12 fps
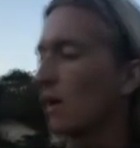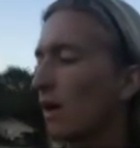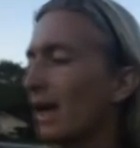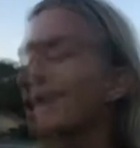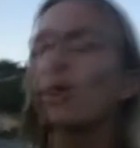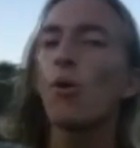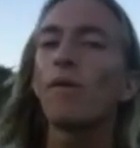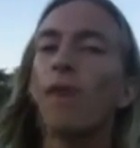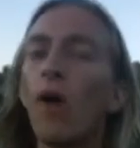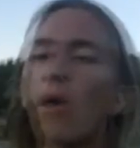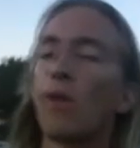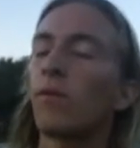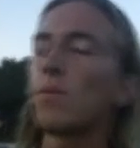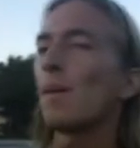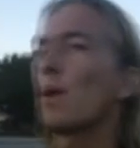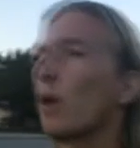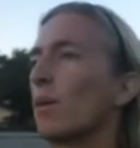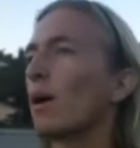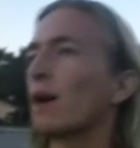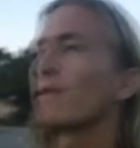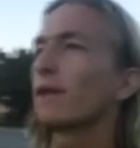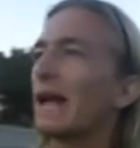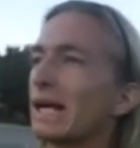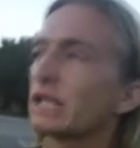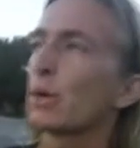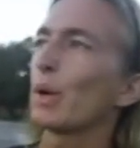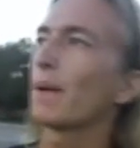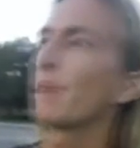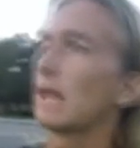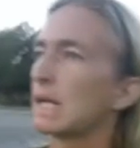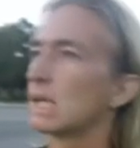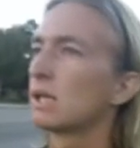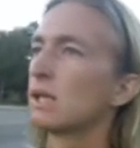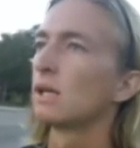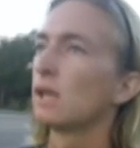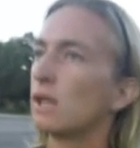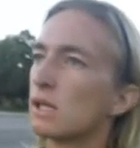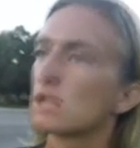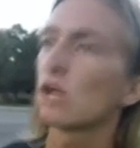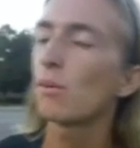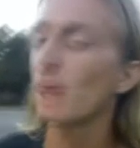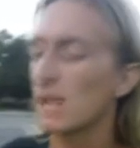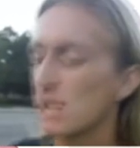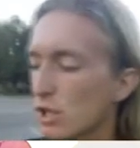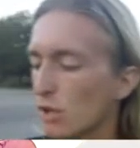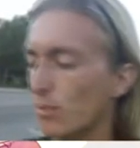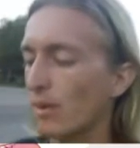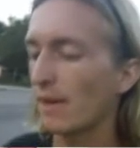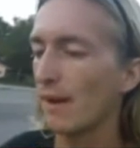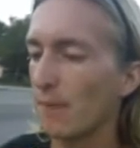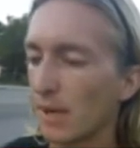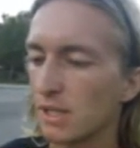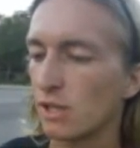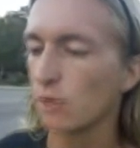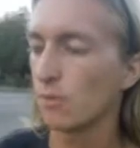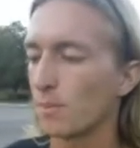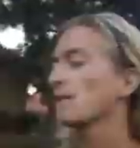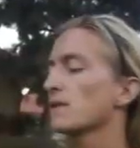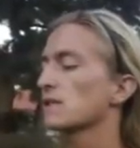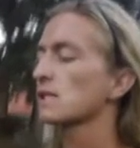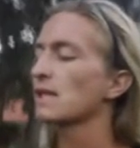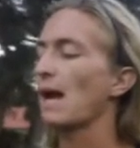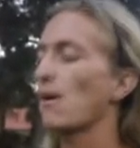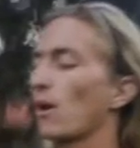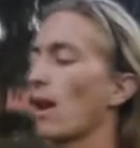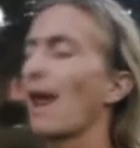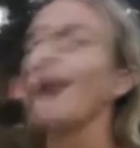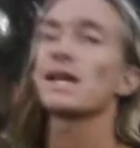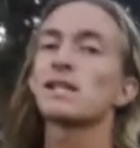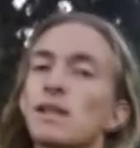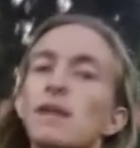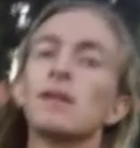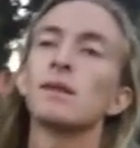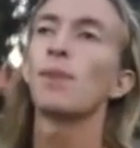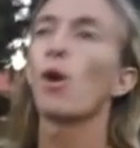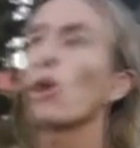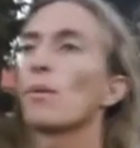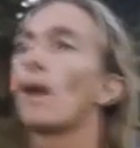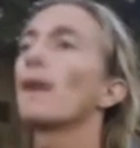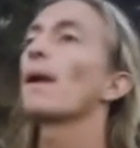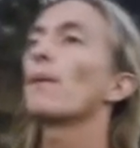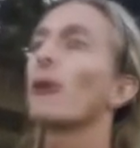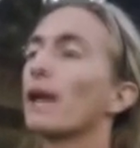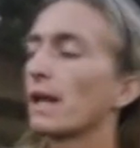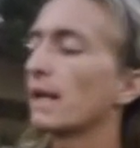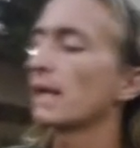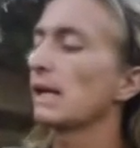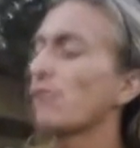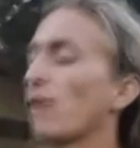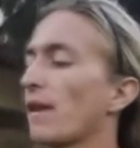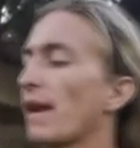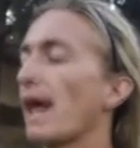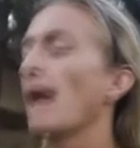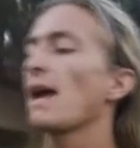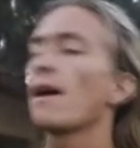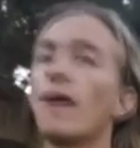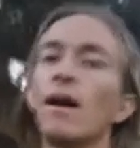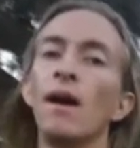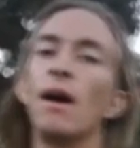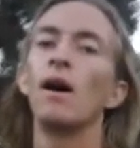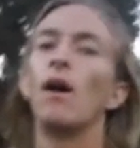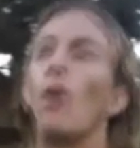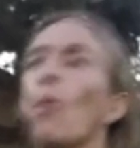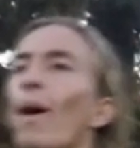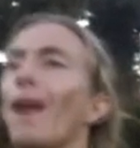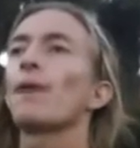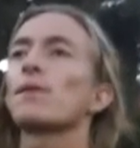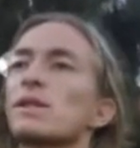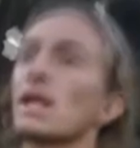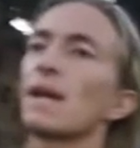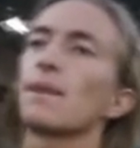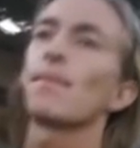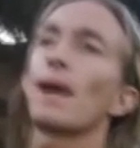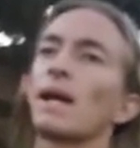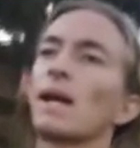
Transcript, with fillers: I like to evolve my Pokemon if you guys know what I mean. It's a little bit easier to play that way too. This is our last Pokemon that we're gonna need for the day. While I was getting my